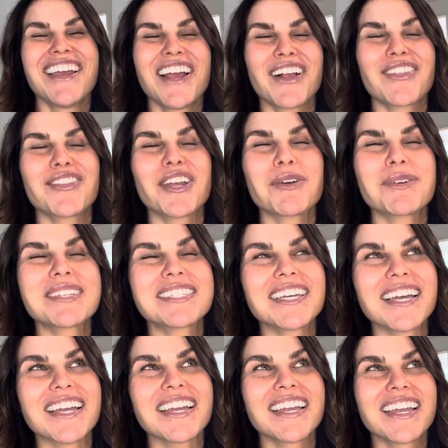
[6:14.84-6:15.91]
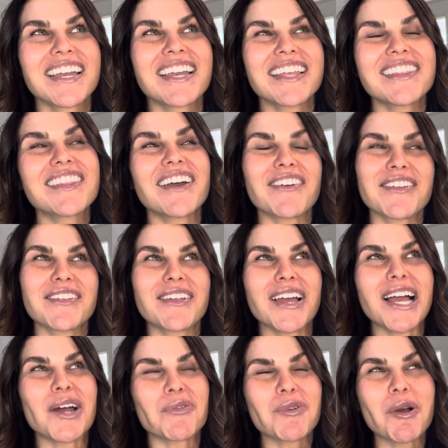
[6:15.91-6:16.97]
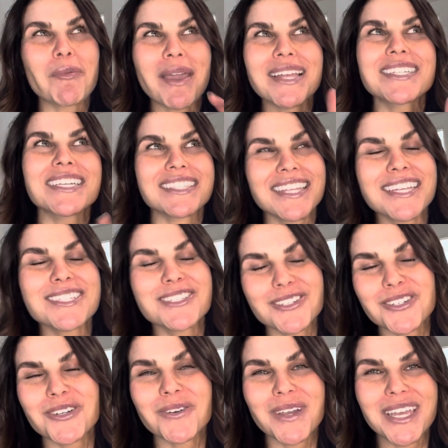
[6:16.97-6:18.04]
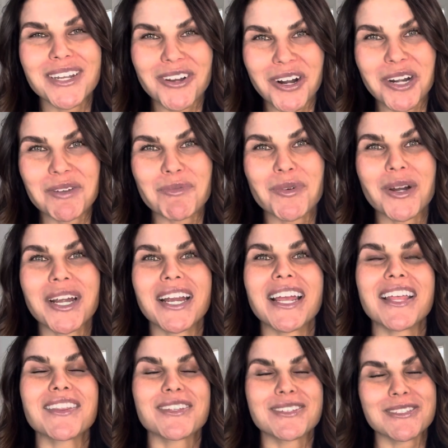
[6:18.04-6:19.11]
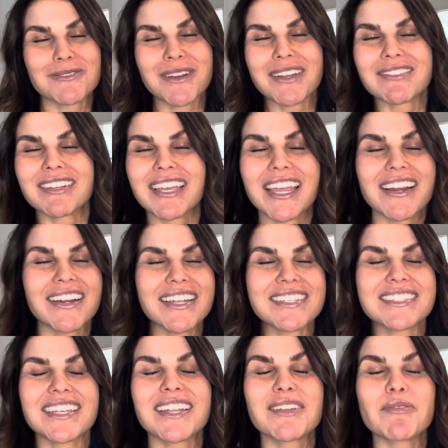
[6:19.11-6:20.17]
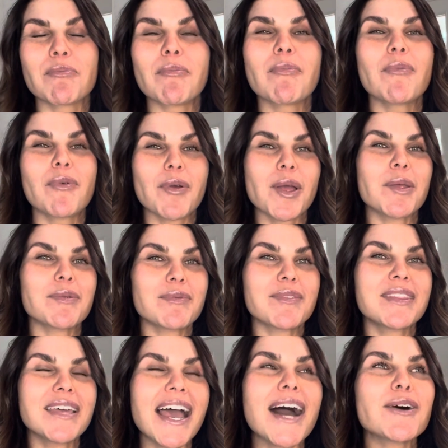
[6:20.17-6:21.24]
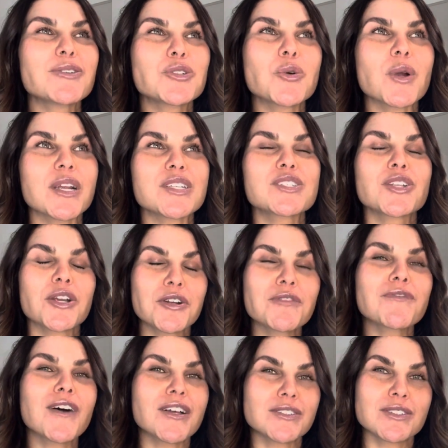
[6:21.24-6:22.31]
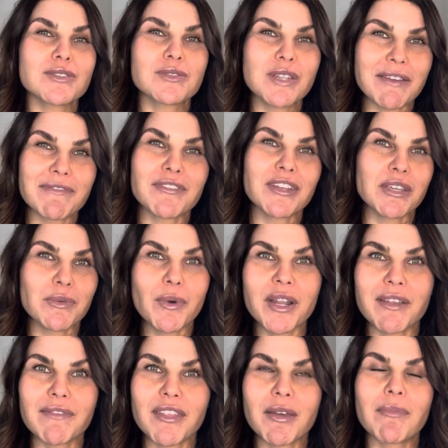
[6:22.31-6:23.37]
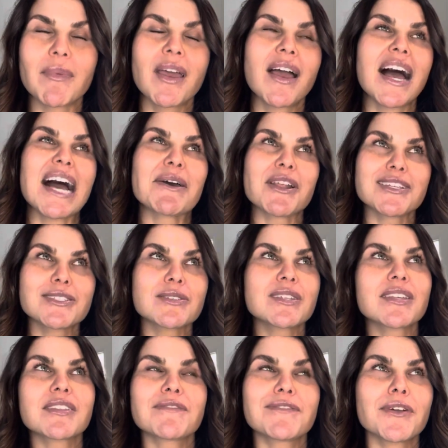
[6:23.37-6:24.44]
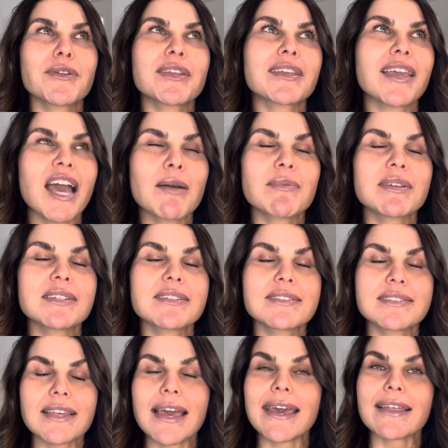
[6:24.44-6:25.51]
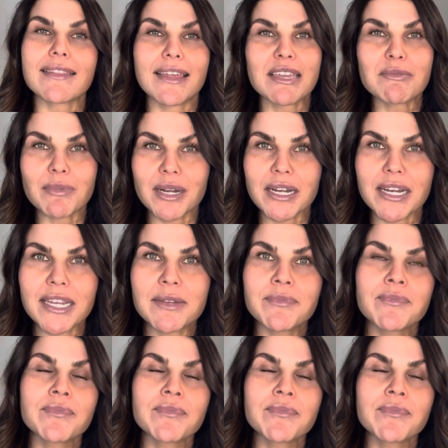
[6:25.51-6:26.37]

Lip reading: There was a romantic things to do in Ardmore and the surrounding areas, and the outdoors, Turner Falls is definitely one of them. I would also say the floating cabins at Lake Murray.